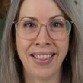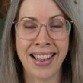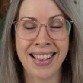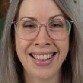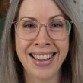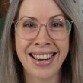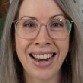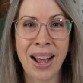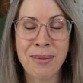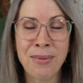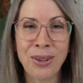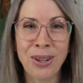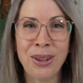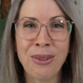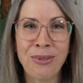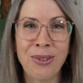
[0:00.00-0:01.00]
And that's it. I'm
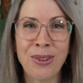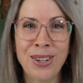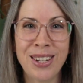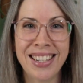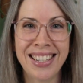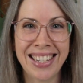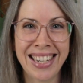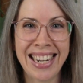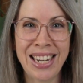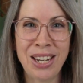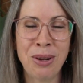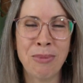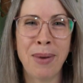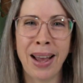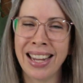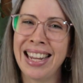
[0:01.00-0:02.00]
looking forward to seeing
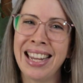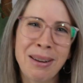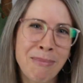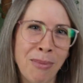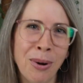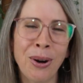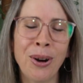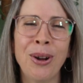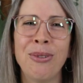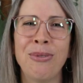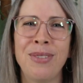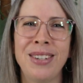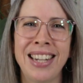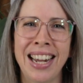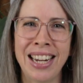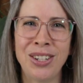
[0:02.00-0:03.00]
you back here tomorrow
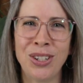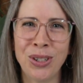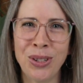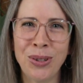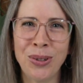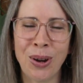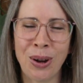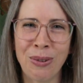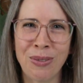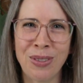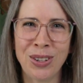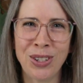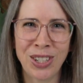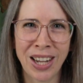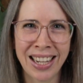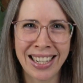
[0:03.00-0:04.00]
for day 2 of
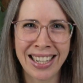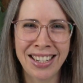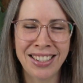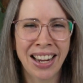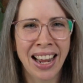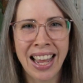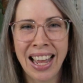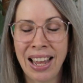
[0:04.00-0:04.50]
the challenge.